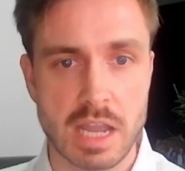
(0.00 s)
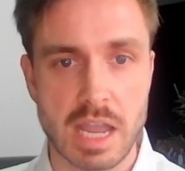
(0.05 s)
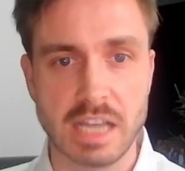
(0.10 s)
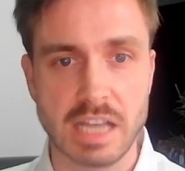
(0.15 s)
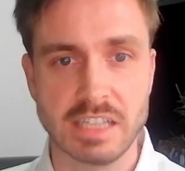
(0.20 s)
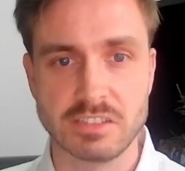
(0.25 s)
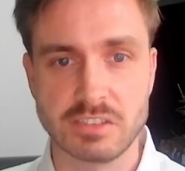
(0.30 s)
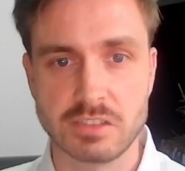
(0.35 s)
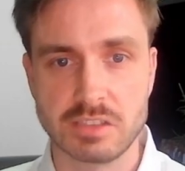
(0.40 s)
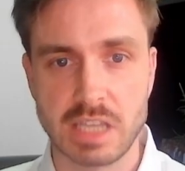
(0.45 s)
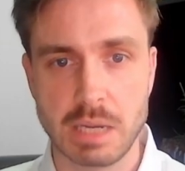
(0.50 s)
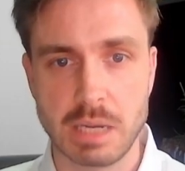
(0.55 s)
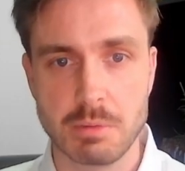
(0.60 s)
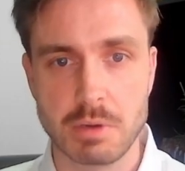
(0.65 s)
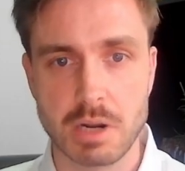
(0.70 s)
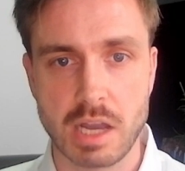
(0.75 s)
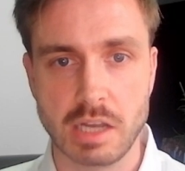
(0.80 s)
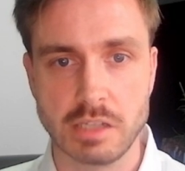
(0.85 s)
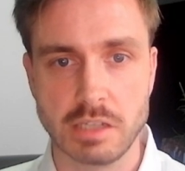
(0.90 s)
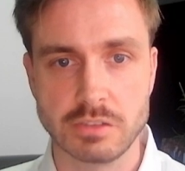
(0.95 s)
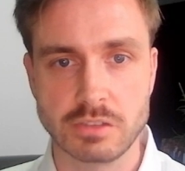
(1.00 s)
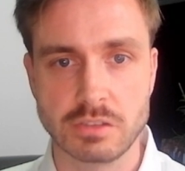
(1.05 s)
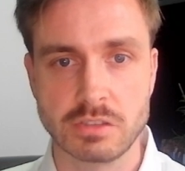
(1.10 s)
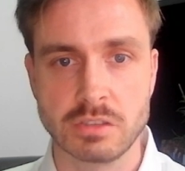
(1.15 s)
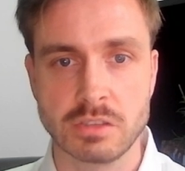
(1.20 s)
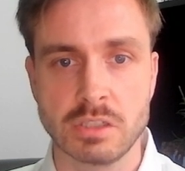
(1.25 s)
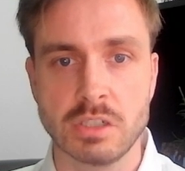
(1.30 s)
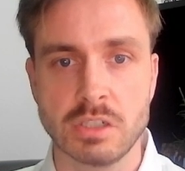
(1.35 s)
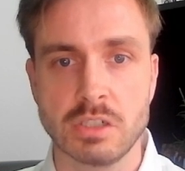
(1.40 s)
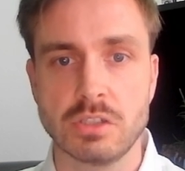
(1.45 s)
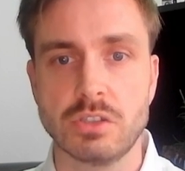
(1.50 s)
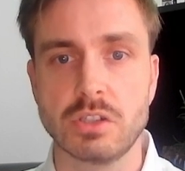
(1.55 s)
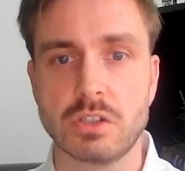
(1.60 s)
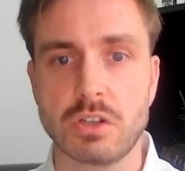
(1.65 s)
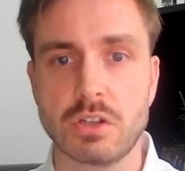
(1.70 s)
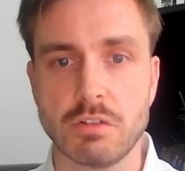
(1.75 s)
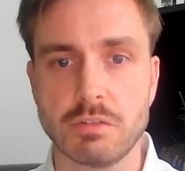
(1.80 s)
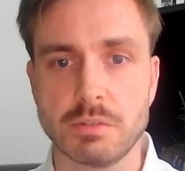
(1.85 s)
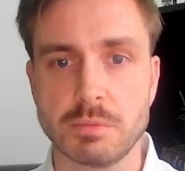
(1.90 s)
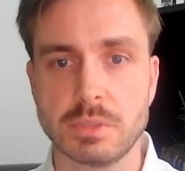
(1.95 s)
and stabilized. The
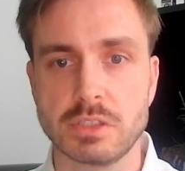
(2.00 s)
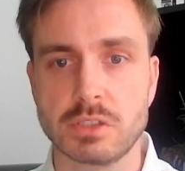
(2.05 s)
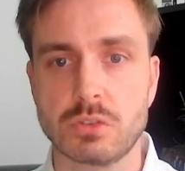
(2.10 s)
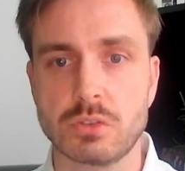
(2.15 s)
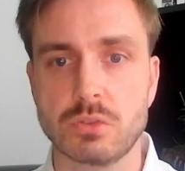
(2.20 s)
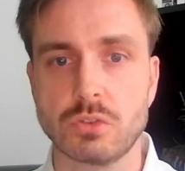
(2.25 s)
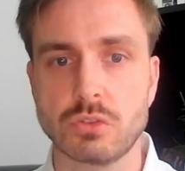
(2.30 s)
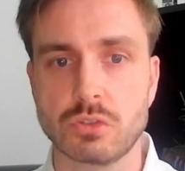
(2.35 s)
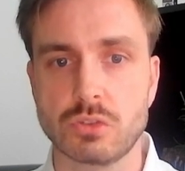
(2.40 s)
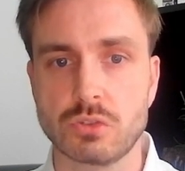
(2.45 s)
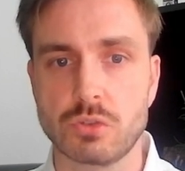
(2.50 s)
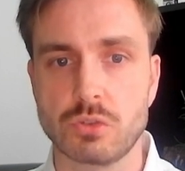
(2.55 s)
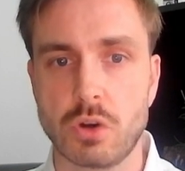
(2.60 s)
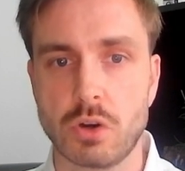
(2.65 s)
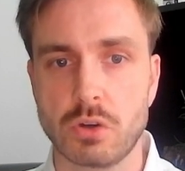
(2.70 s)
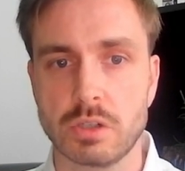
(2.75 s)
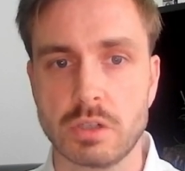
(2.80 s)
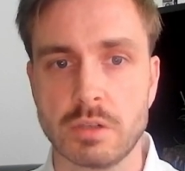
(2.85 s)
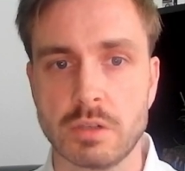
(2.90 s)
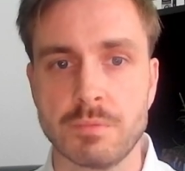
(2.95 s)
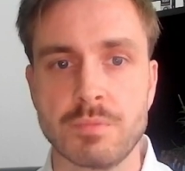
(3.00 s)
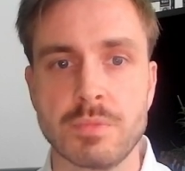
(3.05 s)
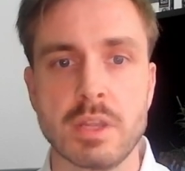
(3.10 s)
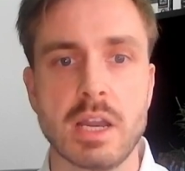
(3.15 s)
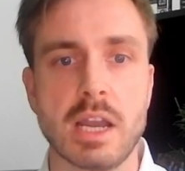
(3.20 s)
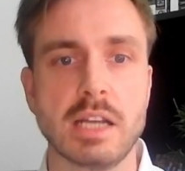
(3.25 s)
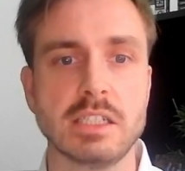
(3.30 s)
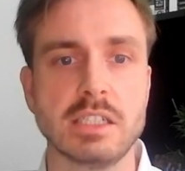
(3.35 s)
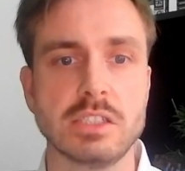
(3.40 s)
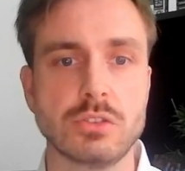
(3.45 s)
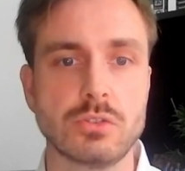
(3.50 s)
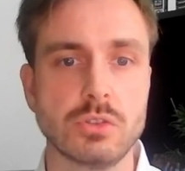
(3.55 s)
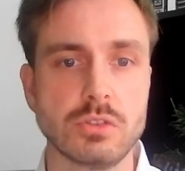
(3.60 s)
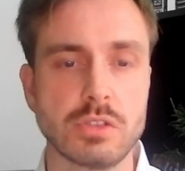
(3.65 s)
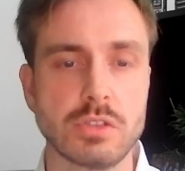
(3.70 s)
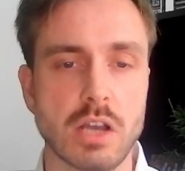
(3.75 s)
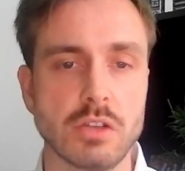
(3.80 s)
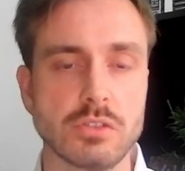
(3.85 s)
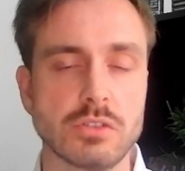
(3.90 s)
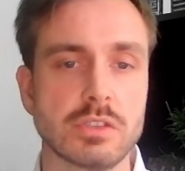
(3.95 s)
government grew stronger, and in
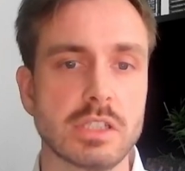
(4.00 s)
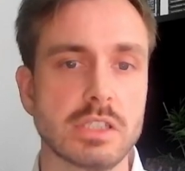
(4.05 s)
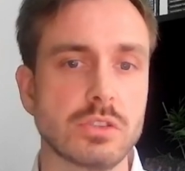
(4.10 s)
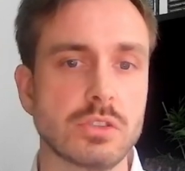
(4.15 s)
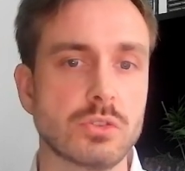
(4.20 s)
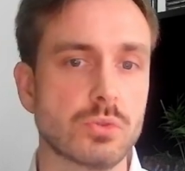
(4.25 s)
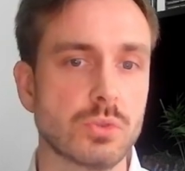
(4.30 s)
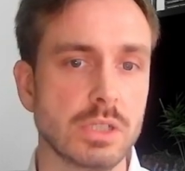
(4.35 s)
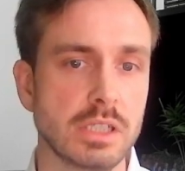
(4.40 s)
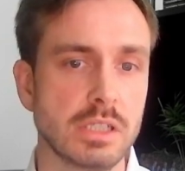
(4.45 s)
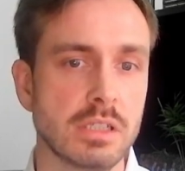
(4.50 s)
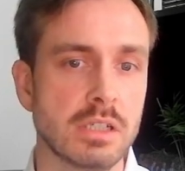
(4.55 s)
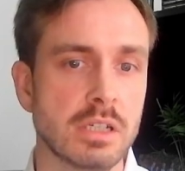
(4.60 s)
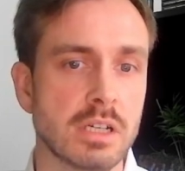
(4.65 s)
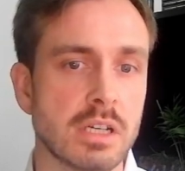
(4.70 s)
2003,